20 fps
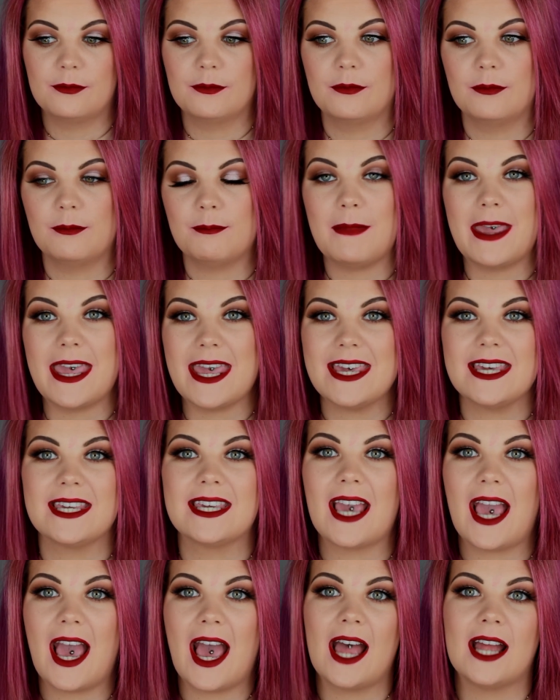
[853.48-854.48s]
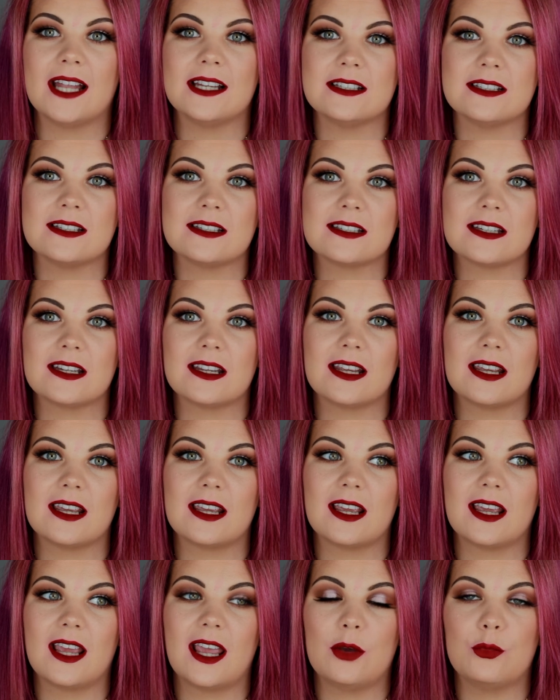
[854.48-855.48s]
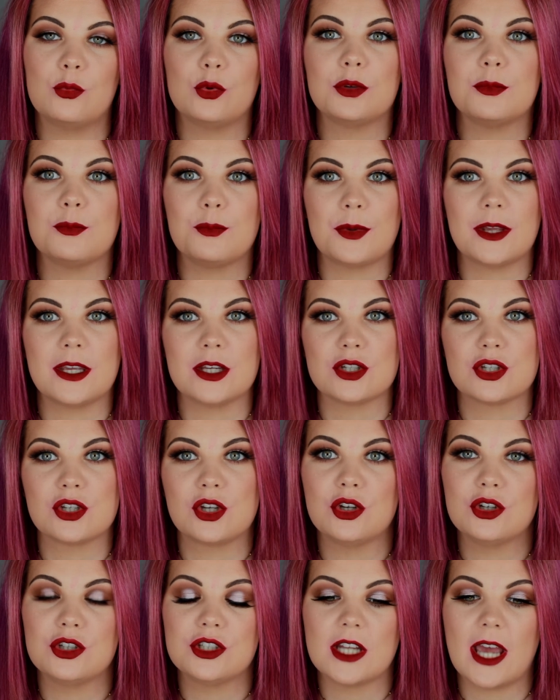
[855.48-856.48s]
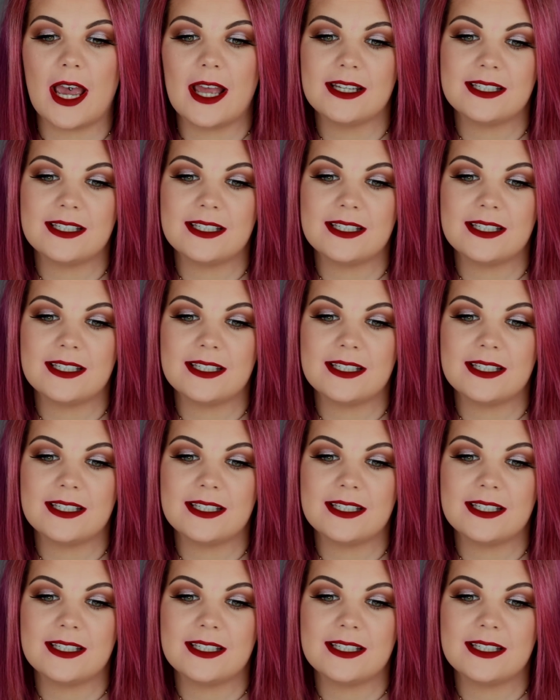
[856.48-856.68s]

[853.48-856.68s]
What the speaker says: make and it wouldn't be as good.